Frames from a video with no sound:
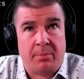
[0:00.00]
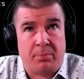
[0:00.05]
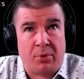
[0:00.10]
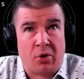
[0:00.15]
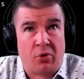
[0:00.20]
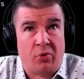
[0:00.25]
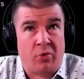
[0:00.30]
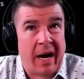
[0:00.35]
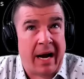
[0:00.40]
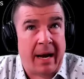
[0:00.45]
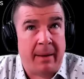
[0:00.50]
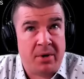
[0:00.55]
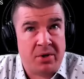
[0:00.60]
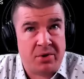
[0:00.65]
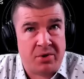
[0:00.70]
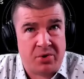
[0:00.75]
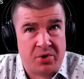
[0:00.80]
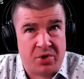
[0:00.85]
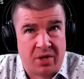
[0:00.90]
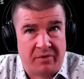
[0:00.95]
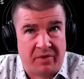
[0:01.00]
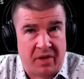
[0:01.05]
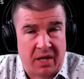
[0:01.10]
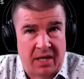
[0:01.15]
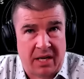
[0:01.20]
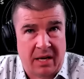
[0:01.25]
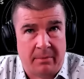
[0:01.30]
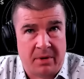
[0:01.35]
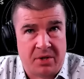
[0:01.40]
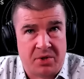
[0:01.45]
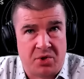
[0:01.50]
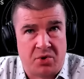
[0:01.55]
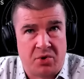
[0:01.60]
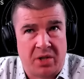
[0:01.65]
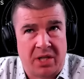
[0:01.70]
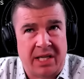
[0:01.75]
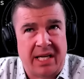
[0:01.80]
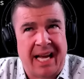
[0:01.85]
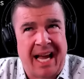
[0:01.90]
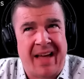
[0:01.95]
the parameters of the
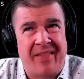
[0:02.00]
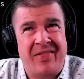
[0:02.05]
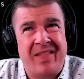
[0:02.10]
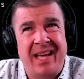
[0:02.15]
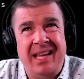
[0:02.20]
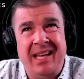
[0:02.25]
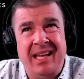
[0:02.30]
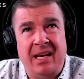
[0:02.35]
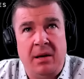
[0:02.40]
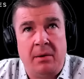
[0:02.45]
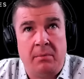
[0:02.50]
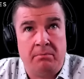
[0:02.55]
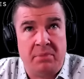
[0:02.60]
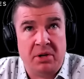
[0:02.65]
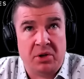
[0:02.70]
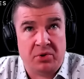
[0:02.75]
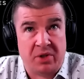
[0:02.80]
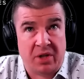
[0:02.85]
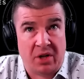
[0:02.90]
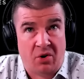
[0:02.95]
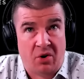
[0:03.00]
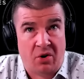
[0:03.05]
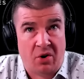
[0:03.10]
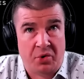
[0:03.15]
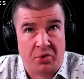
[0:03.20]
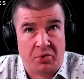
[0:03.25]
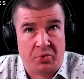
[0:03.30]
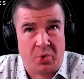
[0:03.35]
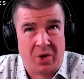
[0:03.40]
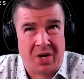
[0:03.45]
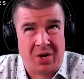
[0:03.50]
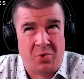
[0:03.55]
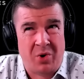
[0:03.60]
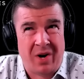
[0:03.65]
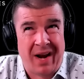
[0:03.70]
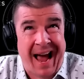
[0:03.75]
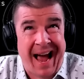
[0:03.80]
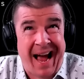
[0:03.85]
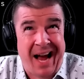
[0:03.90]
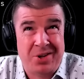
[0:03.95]
chemistry, and then building R three
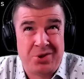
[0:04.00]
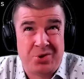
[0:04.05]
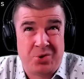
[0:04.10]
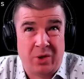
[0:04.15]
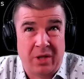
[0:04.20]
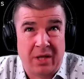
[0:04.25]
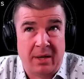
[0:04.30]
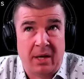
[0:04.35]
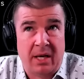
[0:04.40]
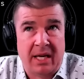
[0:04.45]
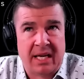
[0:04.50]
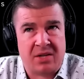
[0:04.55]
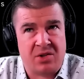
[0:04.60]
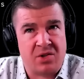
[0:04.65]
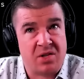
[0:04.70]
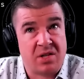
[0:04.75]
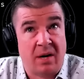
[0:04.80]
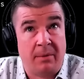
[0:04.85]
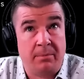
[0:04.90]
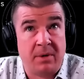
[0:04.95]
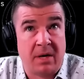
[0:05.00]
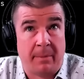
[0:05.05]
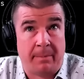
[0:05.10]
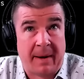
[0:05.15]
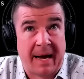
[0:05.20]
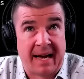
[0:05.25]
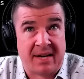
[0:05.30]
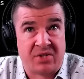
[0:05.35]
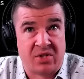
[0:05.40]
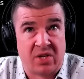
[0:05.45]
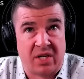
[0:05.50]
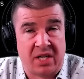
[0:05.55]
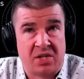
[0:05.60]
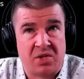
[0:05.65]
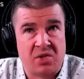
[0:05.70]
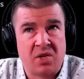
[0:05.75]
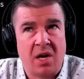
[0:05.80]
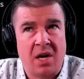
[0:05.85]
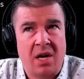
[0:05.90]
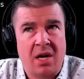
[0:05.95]
would actually, in some
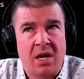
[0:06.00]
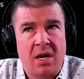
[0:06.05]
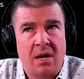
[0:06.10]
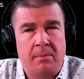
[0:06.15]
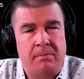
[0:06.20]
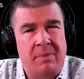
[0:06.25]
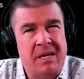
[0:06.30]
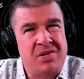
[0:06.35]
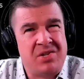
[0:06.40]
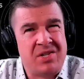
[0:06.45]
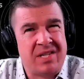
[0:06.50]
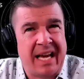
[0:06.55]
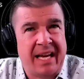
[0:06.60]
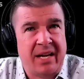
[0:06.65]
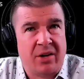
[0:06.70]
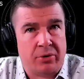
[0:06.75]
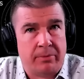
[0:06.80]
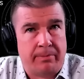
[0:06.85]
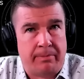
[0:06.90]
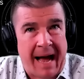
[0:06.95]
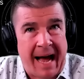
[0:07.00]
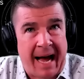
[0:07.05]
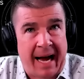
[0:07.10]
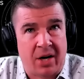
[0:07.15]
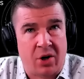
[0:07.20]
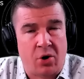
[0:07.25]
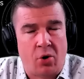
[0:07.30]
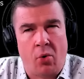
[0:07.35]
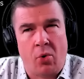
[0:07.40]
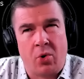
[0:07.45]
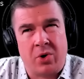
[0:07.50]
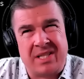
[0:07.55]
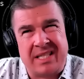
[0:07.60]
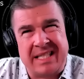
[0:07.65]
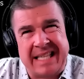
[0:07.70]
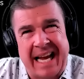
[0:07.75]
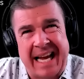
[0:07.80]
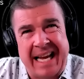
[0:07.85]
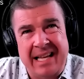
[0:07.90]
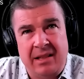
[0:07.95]
capacities, be scaled back or
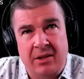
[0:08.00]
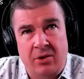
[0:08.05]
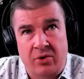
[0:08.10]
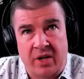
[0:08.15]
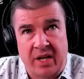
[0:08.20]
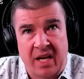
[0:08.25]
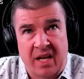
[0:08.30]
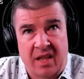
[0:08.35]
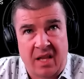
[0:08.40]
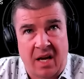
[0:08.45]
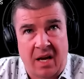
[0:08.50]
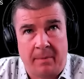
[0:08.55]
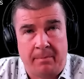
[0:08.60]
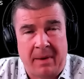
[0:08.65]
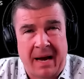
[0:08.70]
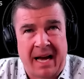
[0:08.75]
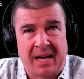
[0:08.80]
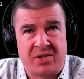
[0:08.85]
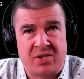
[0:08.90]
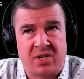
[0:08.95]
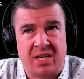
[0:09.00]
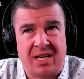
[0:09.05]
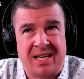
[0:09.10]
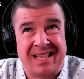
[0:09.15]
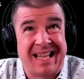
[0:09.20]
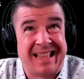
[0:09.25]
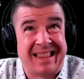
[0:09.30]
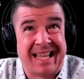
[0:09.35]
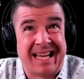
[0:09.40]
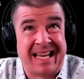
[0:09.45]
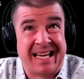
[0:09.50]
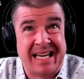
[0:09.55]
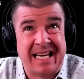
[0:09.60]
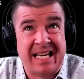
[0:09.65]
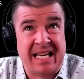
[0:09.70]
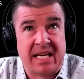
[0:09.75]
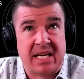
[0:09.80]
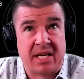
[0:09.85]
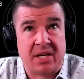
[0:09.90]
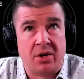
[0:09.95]
tailored in the capacity that they
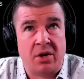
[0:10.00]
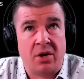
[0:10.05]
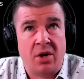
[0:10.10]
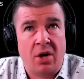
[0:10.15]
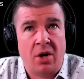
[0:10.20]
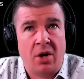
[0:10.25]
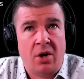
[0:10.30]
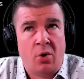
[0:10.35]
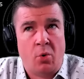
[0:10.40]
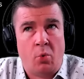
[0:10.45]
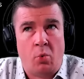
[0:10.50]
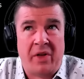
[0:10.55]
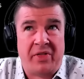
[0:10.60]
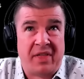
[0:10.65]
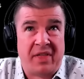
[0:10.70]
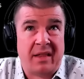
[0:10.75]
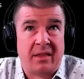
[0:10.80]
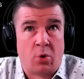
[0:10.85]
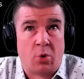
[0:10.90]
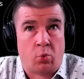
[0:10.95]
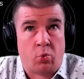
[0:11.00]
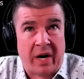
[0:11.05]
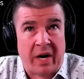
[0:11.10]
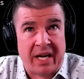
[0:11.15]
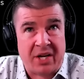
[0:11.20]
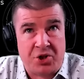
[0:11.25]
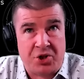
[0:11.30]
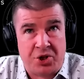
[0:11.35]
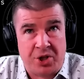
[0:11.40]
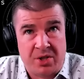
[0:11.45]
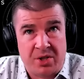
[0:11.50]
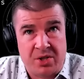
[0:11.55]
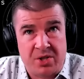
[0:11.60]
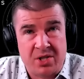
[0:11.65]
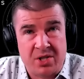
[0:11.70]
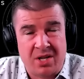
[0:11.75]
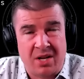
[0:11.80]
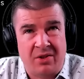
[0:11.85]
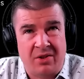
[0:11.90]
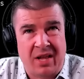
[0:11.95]
need within the
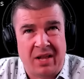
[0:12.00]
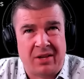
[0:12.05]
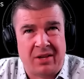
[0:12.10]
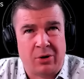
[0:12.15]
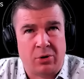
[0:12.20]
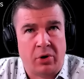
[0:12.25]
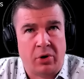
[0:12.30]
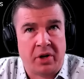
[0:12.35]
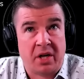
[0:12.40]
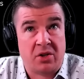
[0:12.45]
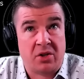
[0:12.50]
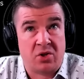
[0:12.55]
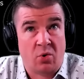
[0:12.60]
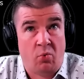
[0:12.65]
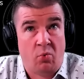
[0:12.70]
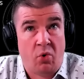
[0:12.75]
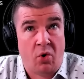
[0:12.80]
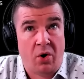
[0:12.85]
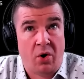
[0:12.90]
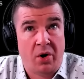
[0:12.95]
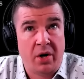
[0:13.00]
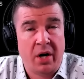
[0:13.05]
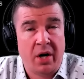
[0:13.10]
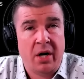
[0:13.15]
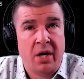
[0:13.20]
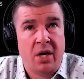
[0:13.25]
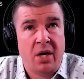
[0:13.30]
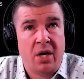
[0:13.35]
ranges that they're looking to work.